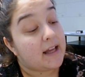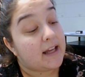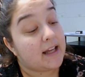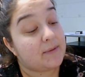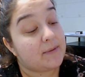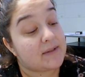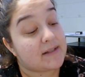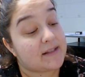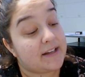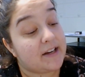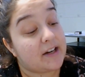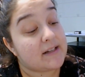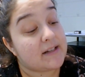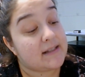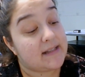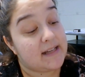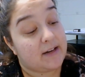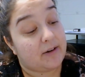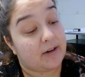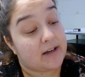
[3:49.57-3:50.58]
It was their
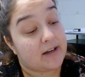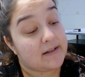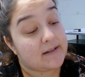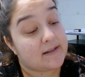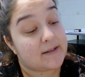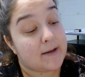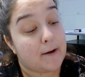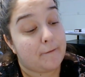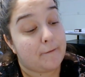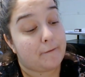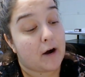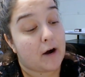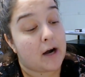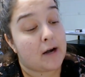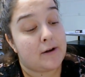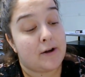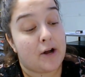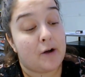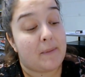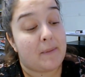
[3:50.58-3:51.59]
secret. So far,
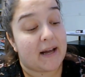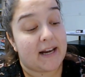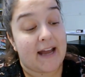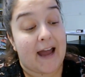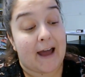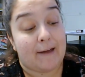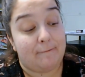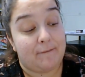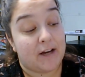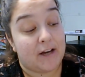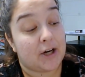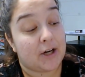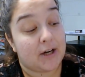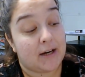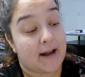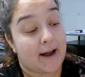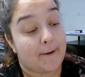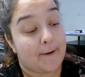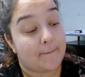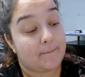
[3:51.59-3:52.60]
nobody had figured
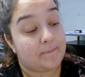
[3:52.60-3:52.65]
it out.